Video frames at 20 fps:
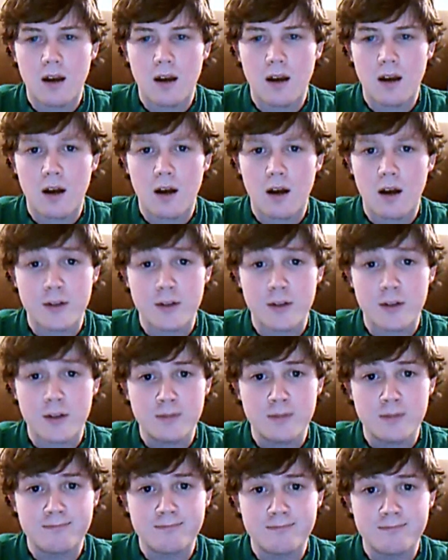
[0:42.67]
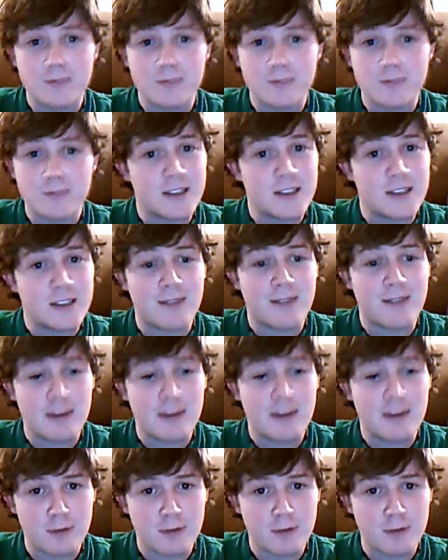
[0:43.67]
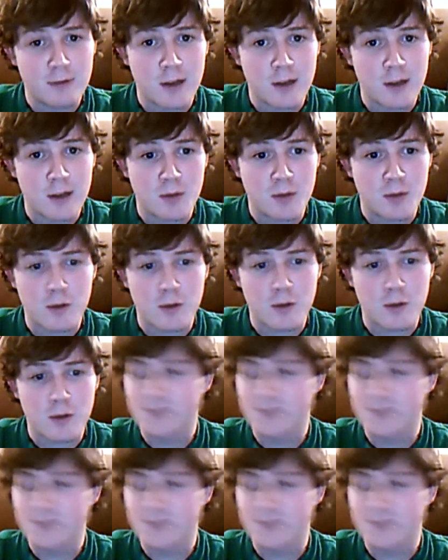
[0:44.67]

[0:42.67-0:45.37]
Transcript: Also, since I've never vlogged before,